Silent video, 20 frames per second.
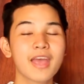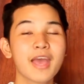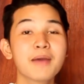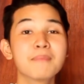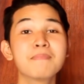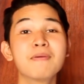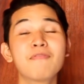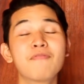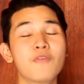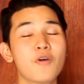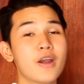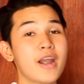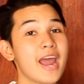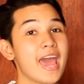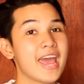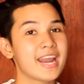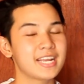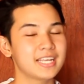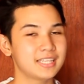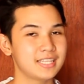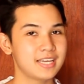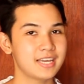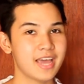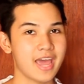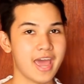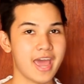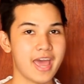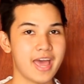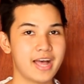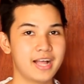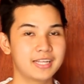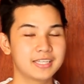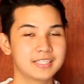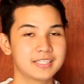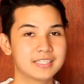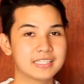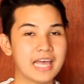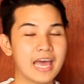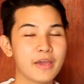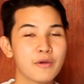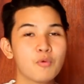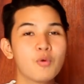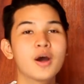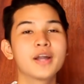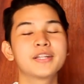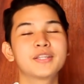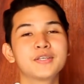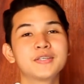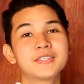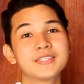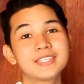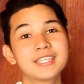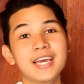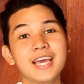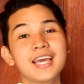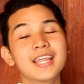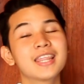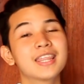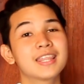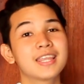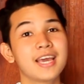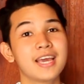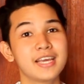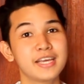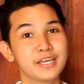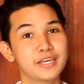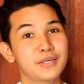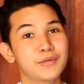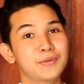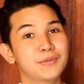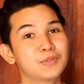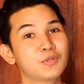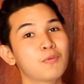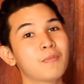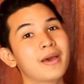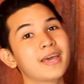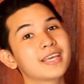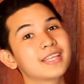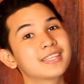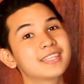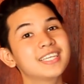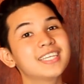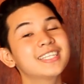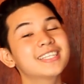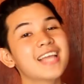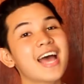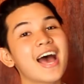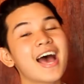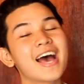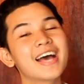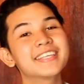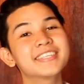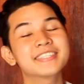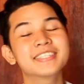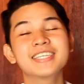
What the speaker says: Before anything else, I want to say thank you to my titas,